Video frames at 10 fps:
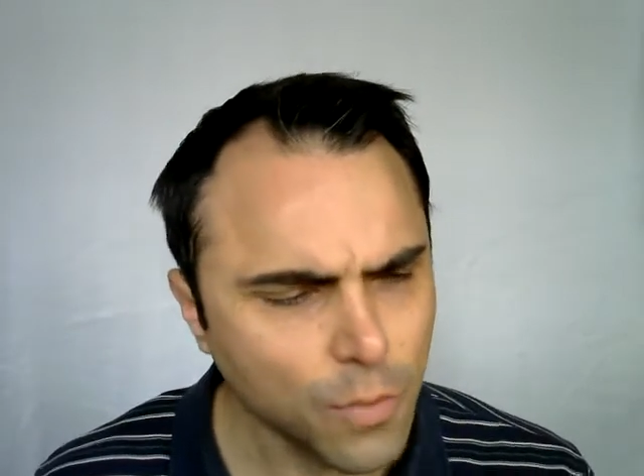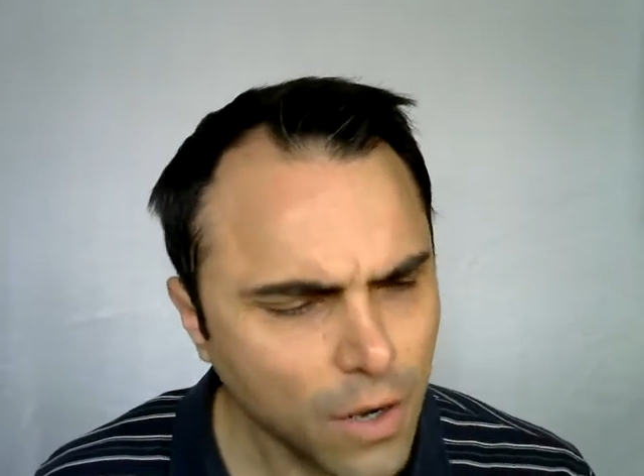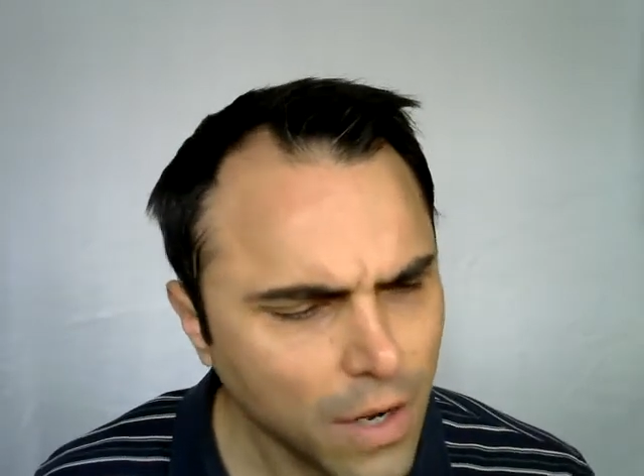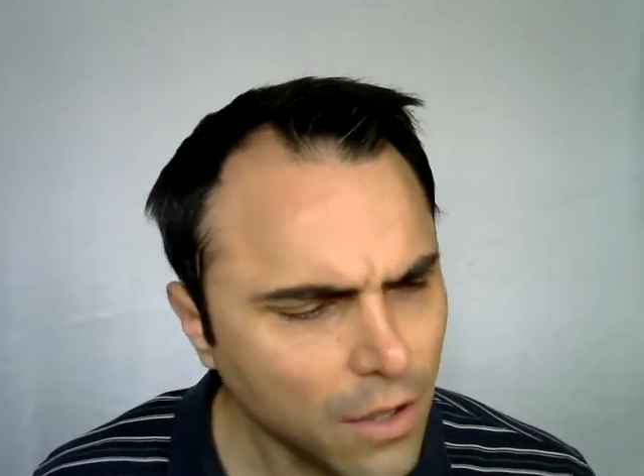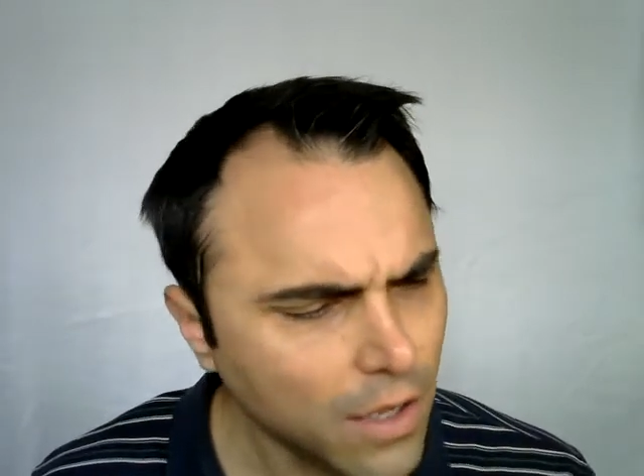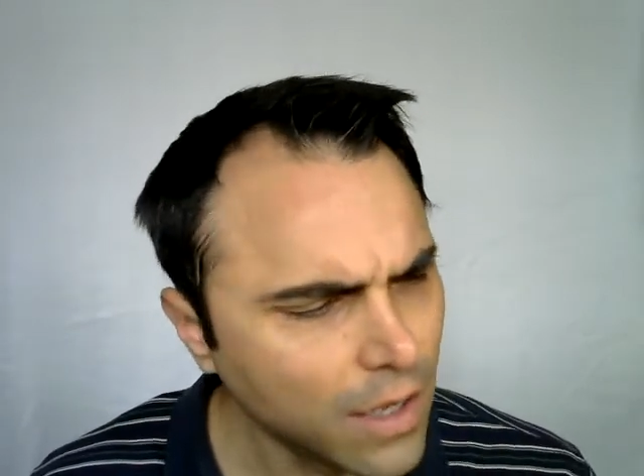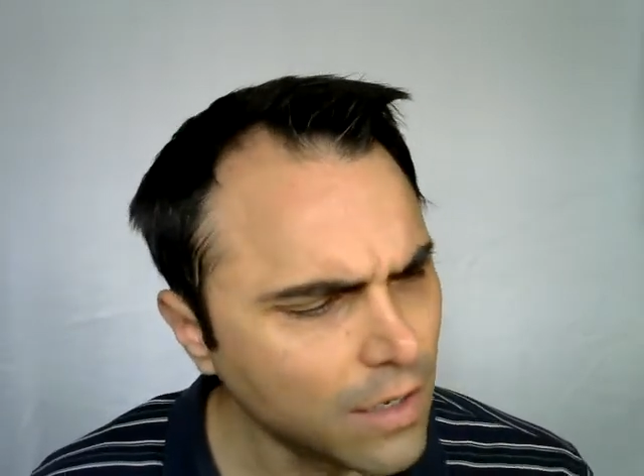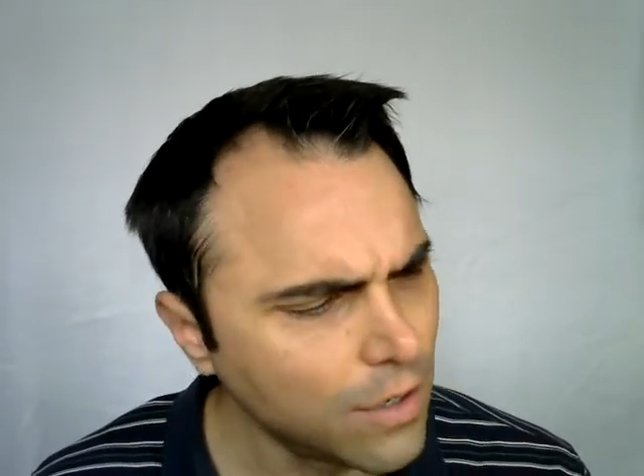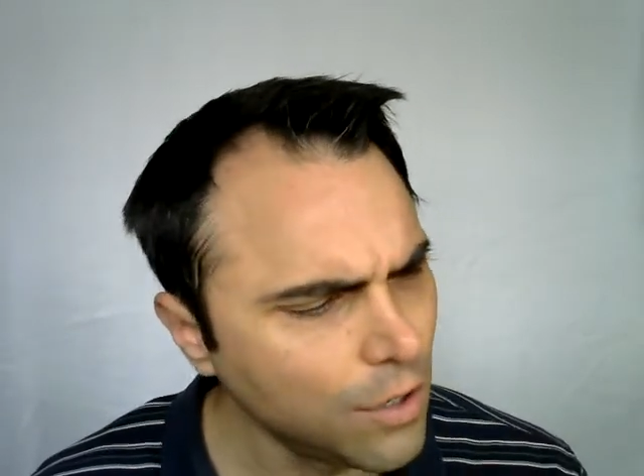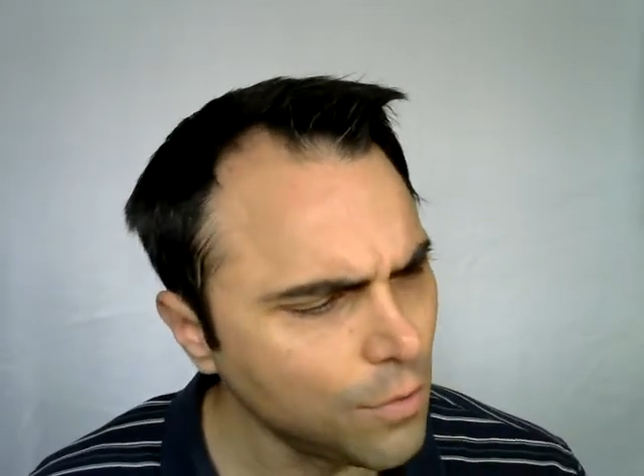Why don't I look
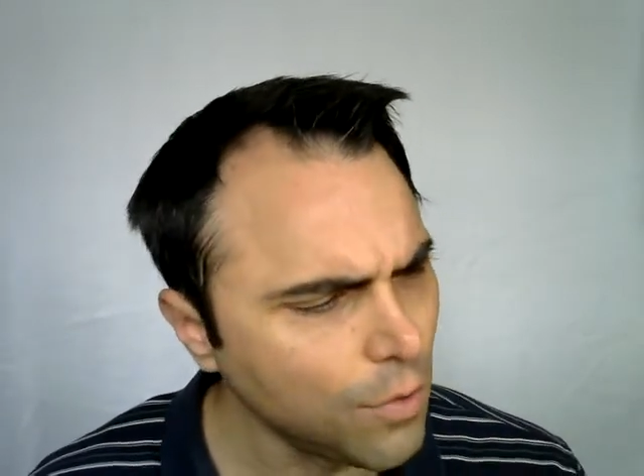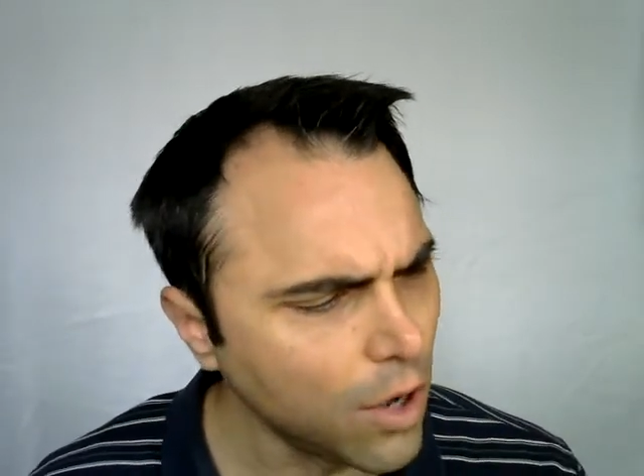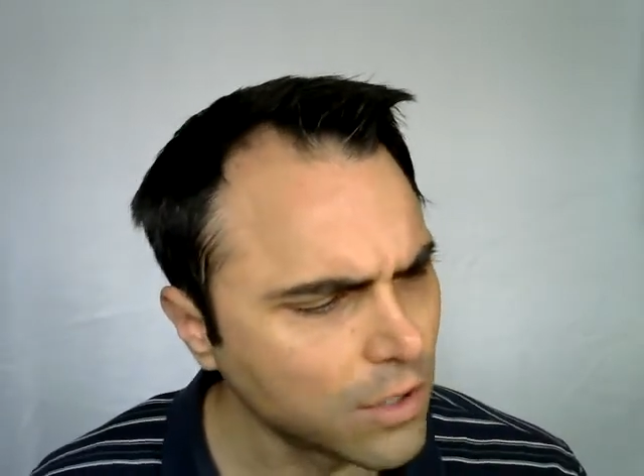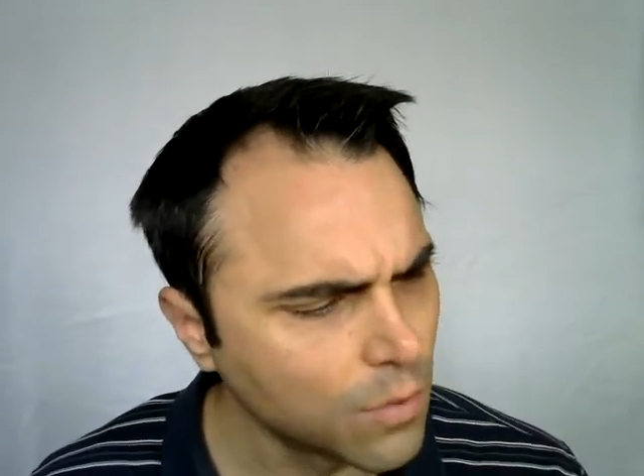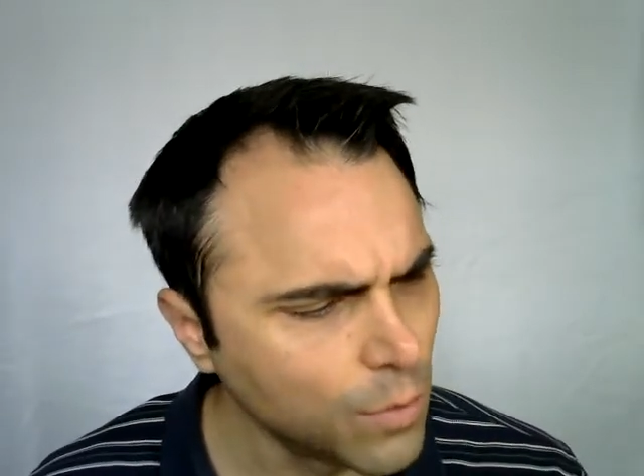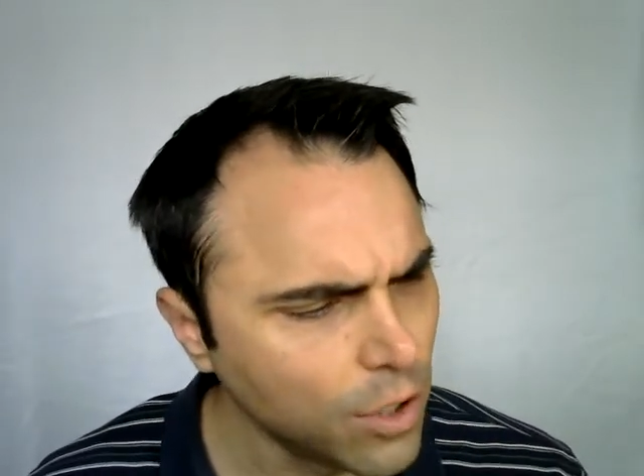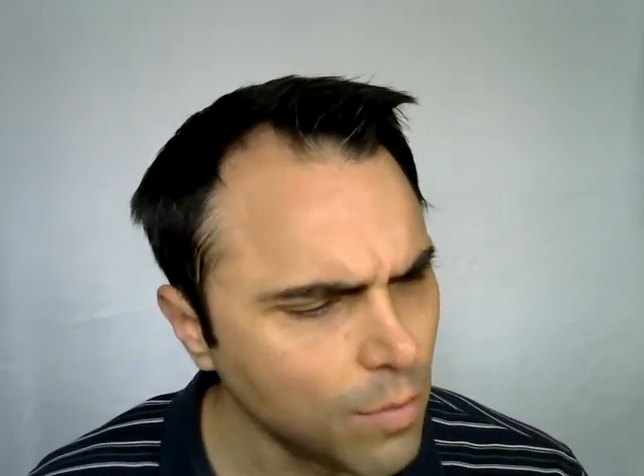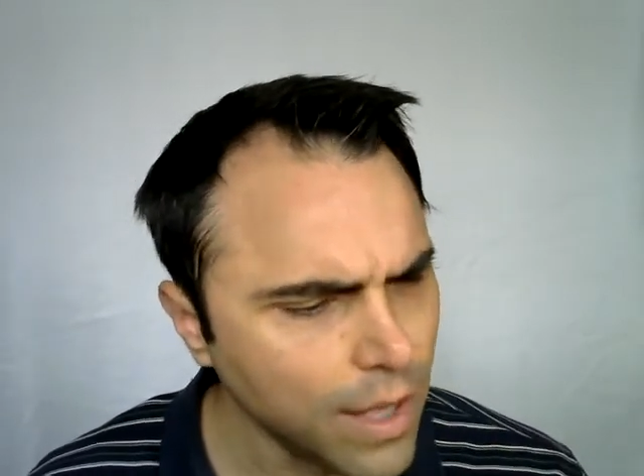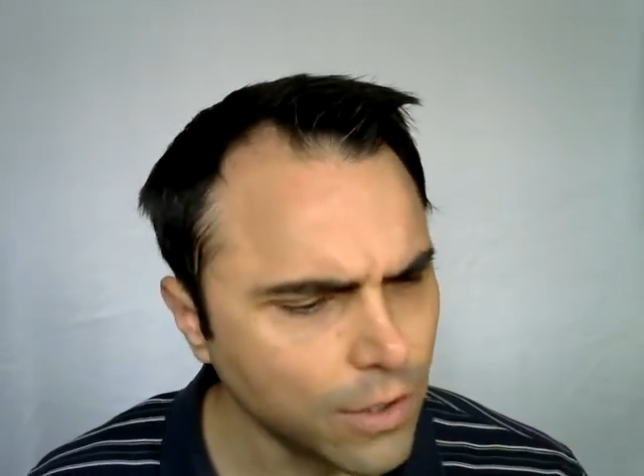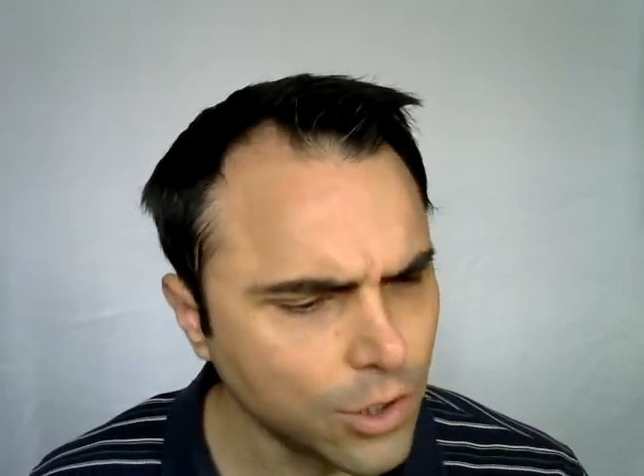into Awesome Window
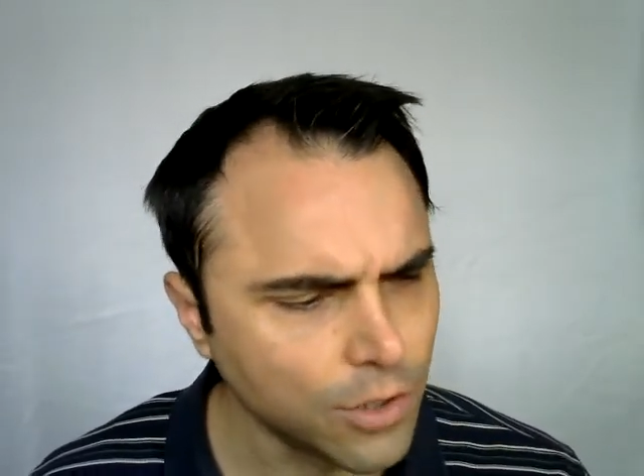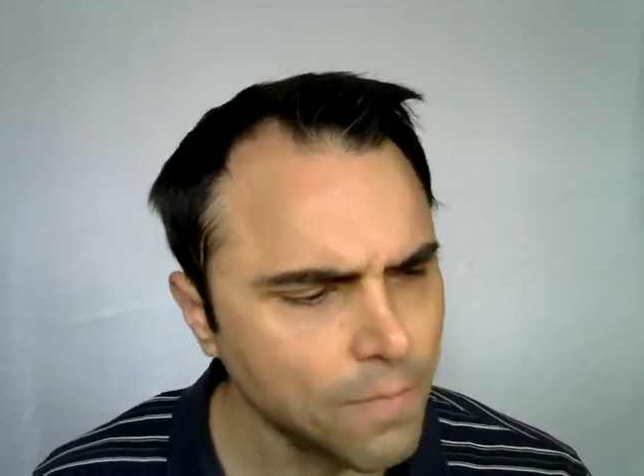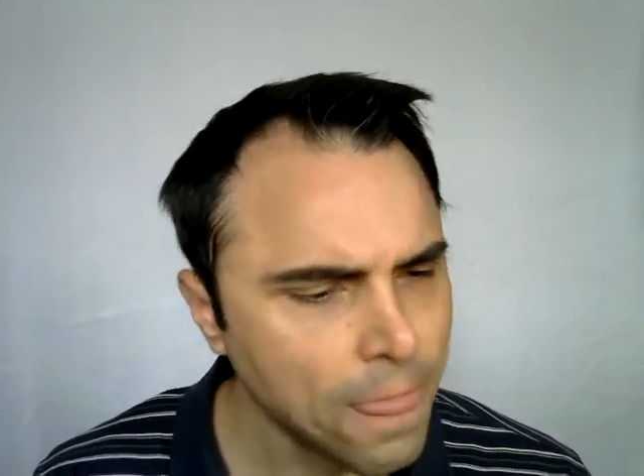Manager?